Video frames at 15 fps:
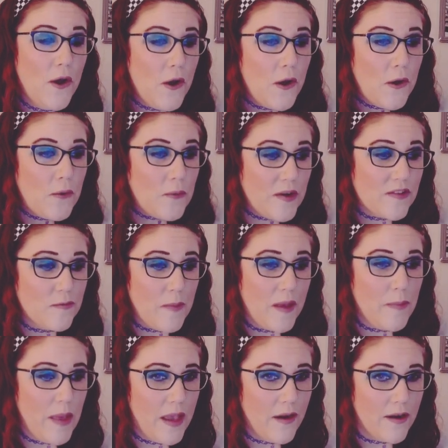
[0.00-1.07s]
with my
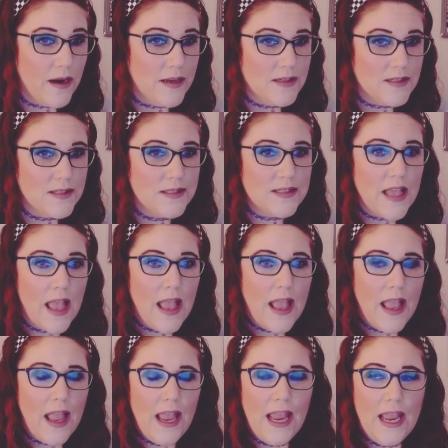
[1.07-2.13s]
parents
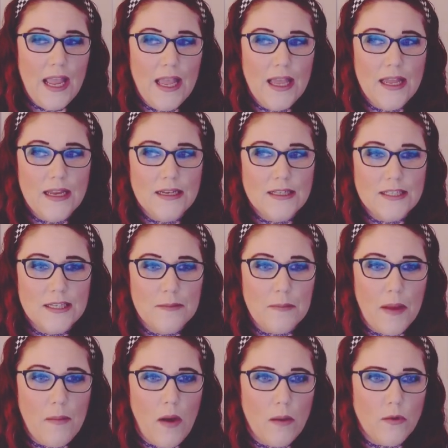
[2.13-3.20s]
and
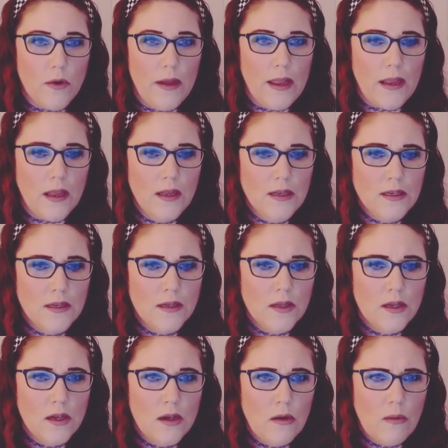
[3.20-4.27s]
my mom going,
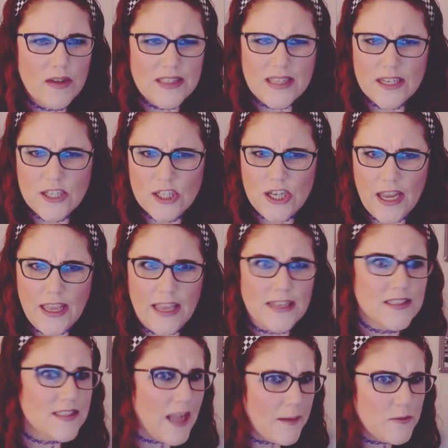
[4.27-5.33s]
"What's that shaking?
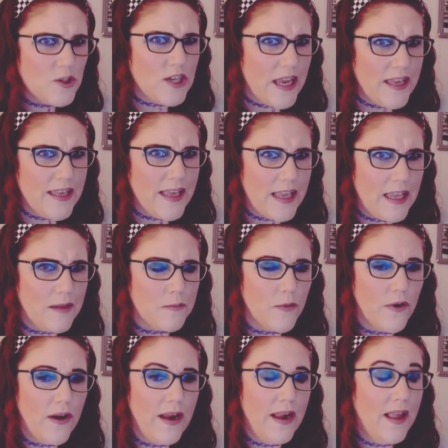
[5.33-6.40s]
Stop shaking,
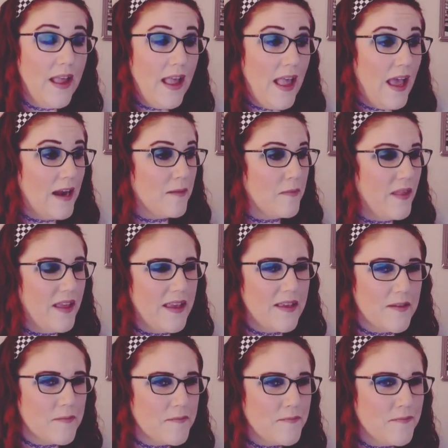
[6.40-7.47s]
Anne-Marie." And I'm
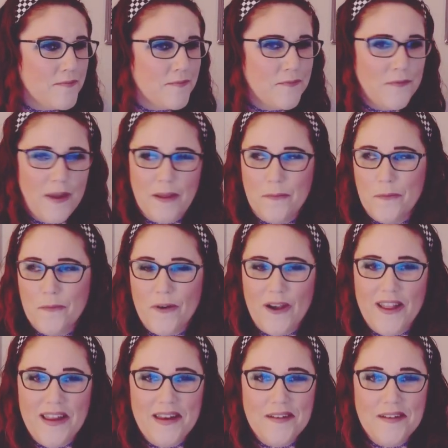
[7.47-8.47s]
like, "Wait, what?"